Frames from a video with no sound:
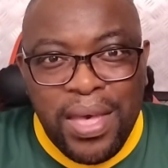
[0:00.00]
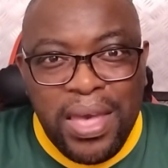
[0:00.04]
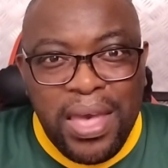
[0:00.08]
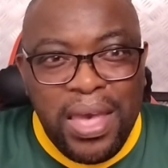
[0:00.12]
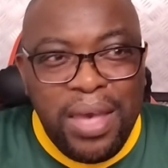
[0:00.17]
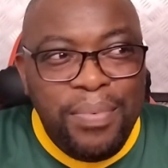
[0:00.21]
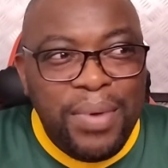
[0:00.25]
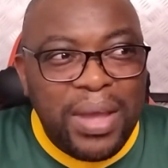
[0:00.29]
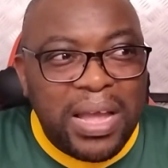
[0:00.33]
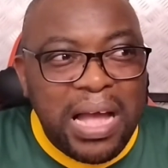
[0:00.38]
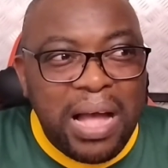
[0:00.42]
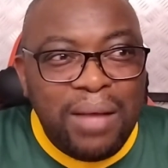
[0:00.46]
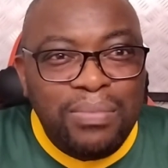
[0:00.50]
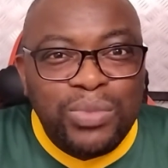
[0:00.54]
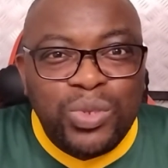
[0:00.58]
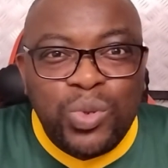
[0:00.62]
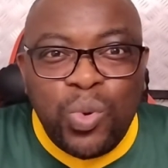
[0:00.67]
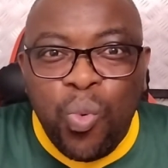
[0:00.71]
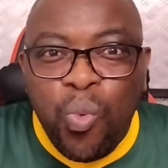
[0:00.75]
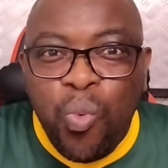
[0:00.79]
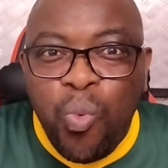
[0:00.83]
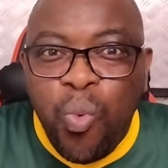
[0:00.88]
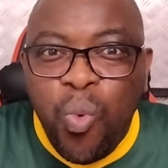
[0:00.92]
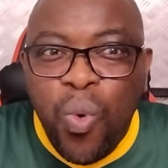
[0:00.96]
It becomes
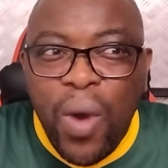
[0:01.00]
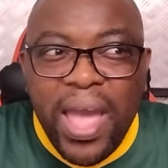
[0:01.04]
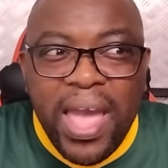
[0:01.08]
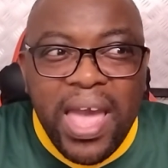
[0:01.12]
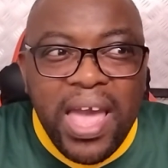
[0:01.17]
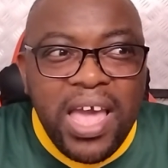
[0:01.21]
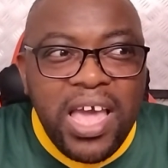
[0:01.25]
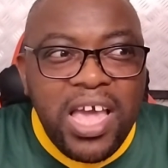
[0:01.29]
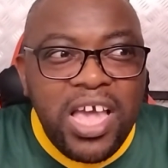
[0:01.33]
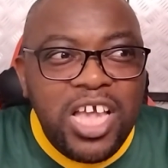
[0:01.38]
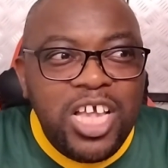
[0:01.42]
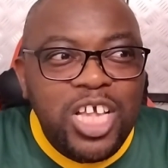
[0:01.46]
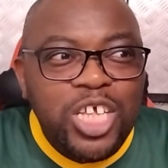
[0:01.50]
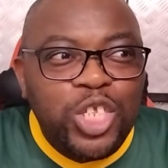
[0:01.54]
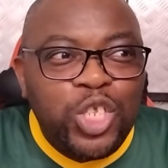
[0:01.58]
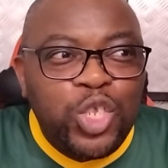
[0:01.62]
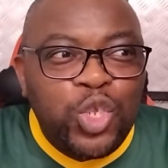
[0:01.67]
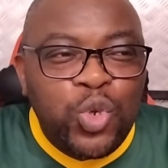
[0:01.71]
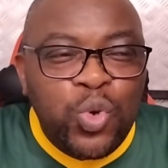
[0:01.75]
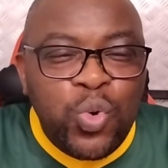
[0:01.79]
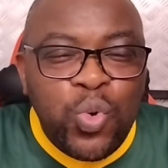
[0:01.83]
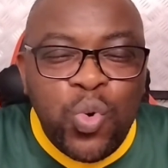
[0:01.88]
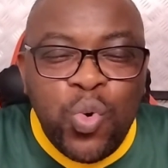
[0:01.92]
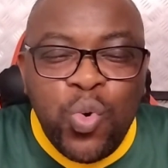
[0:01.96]
way
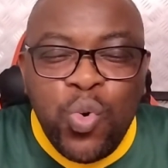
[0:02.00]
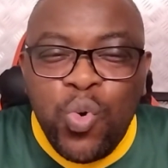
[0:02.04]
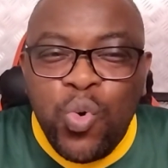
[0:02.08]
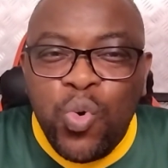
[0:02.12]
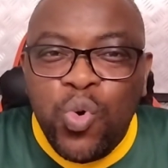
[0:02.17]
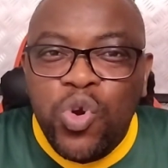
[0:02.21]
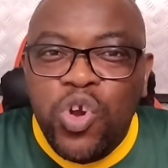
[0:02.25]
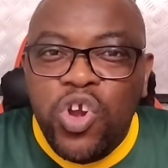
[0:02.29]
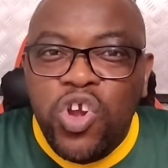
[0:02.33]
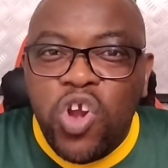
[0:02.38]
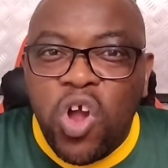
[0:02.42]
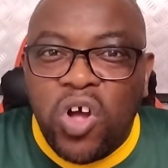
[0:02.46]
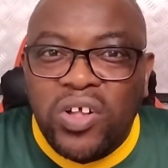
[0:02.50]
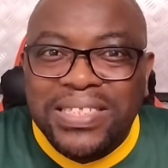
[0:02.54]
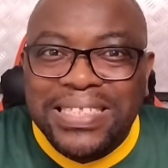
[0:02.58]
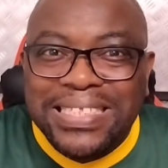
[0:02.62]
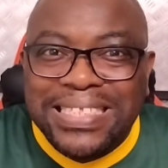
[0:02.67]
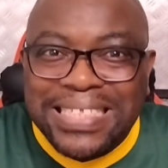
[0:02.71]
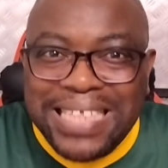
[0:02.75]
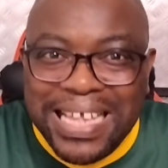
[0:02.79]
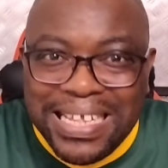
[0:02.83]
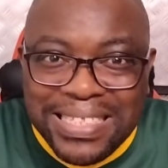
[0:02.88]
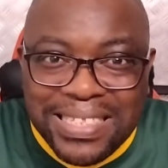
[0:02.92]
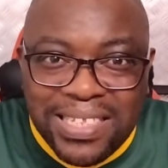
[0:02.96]
too
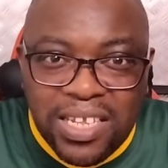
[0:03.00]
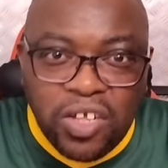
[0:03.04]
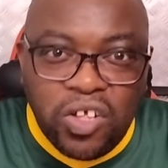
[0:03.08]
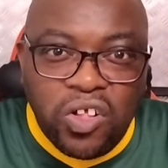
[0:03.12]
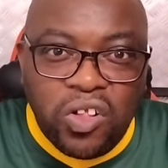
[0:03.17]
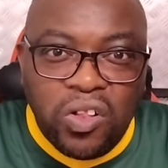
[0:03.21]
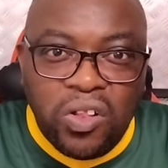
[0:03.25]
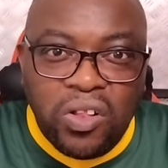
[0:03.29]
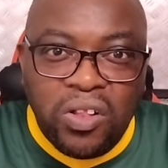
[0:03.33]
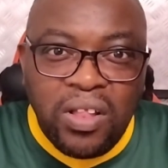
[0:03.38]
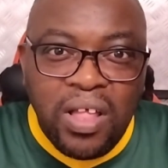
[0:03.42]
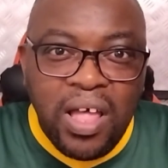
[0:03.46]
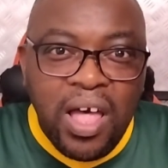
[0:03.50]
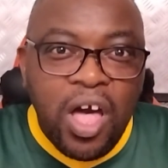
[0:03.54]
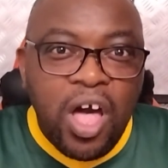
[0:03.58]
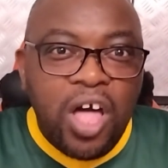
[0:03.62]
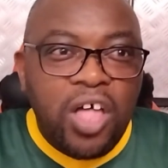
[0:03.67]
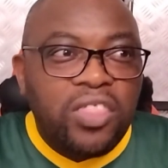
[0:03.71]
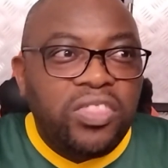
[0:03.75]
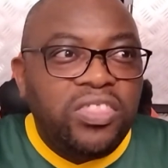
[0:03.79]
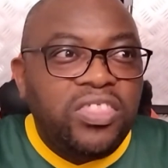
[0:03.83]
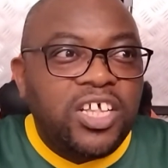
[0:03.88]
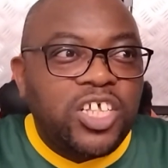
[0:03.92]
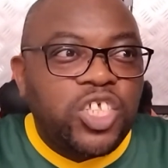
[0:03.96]
nonsensical,
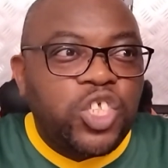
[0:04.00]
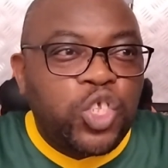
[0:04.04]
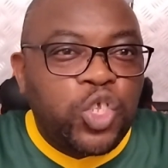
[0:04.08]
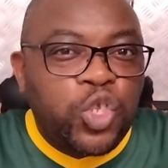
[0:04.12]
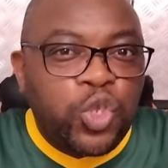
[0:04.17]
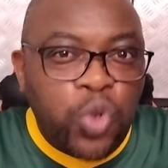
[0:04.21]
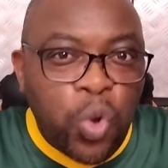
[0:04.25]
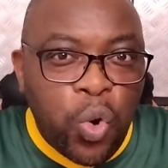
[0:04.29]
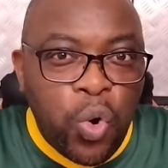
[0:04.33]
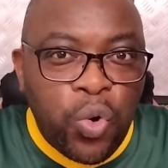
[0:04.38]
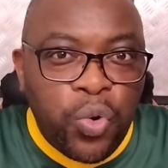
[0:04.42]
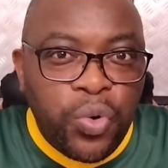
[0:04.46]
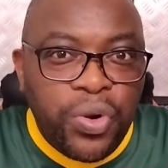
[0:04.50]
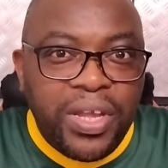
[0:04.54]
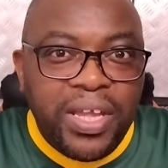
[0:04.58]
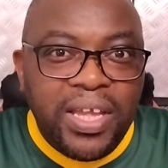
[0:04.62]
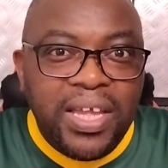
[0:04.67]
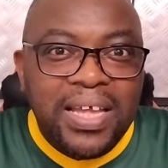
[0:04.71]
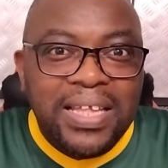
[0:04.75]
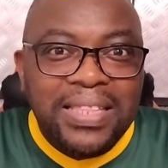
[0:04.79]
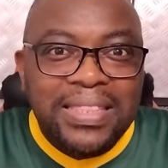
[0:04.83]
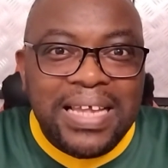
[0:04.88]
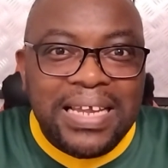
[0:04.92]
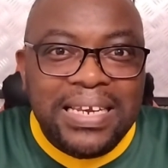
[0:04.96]
the
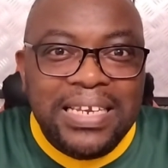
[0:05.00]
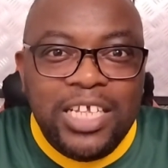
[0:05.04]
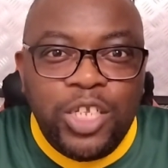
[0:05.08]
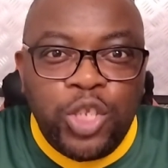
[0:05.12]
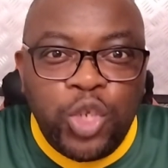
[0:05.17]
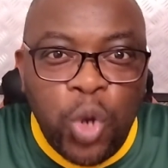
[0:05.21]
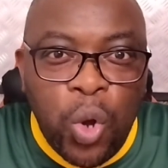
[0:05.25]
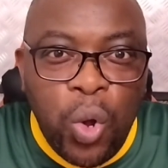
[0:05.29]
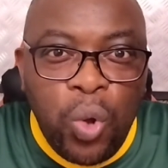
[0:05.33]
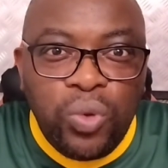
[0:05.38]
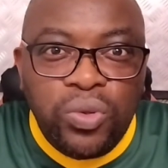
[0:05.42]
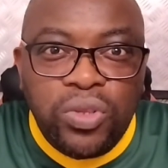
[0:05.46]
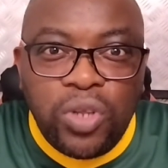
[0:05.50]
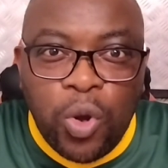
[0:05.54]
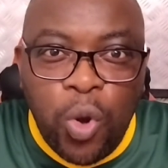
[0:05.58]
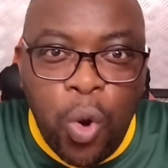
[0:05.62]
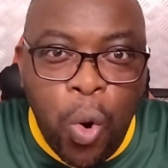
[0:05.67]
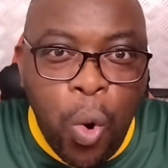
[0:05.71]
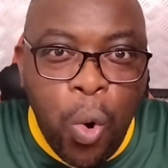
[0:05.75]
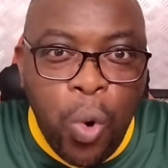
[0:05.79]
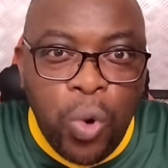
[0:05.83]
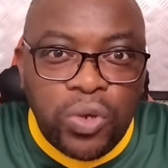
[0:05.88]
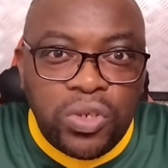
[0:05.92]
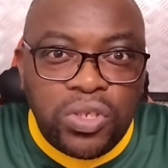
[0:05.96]
story that he told the
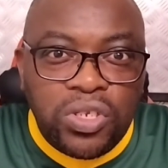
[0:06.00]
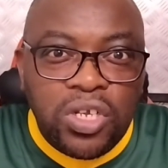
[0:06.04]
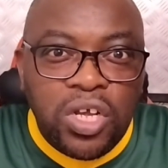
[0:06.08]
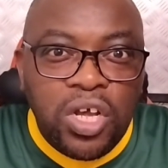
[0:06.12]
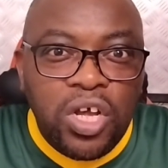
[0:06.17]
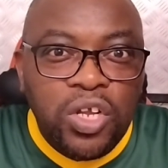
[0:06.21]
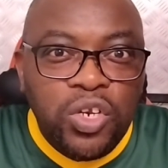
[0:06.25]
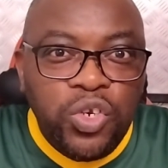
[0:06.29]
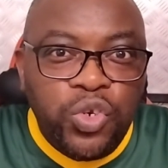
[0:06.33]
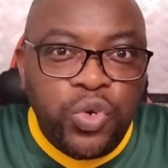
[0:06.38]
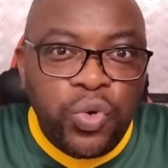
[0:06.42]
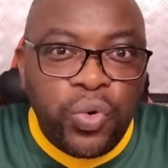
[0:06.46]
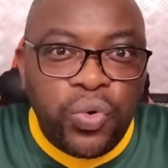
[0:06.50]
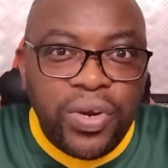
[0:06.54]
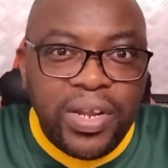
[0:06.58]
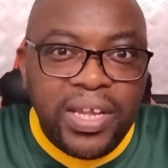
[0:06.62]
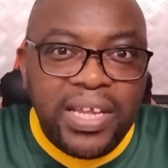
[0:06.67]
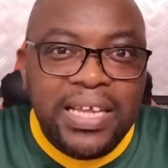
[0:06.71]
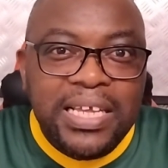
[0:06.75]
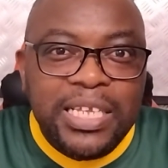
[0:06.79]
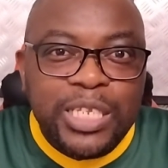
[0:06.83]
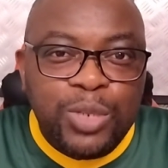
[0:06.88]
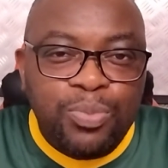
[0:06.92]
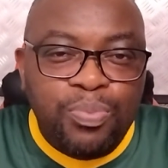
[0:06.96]
court
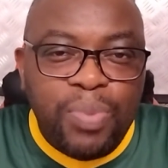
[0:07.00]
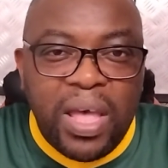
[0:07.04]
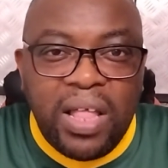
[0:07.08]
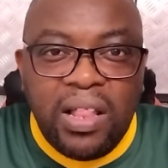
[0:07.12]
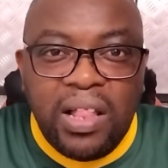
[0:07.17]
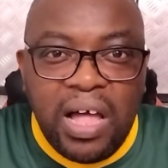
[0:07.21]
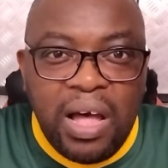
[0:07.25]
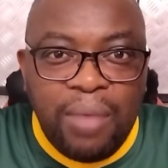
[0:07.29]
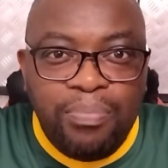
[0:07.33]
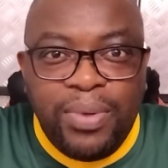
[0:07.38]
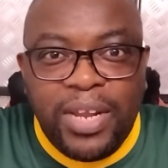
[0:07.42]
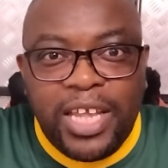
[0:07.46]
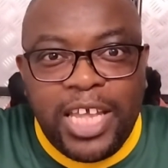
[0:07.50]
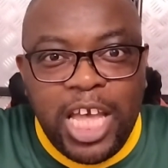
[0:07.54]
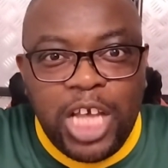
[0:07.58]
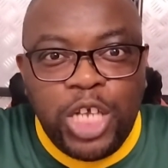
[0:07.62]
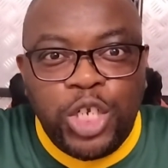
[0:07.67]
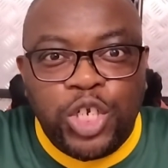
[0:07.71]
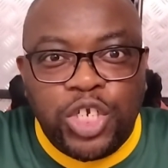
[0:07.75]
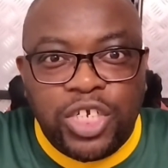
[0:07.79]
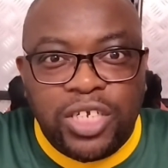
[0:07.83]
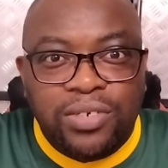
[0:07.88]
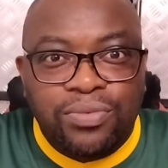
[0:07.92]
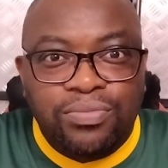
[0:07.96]
during his bail
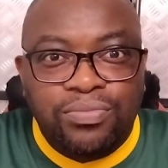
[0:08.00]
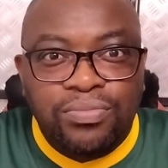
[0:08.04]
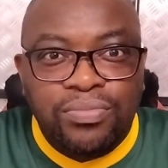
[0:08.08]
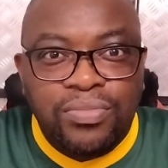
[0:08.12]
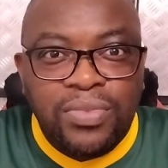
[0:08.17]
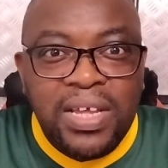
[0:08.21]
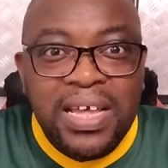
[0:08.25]
application.